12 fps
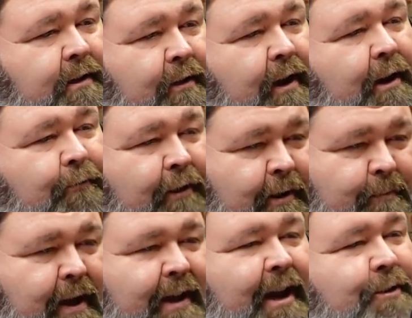We had a running
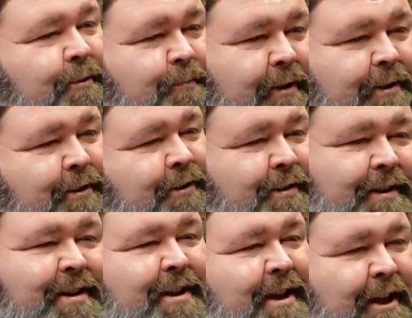back, Adrian Peterson,
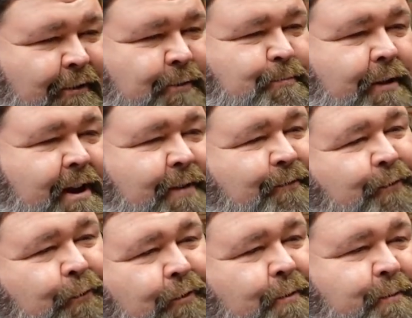who was playing for them.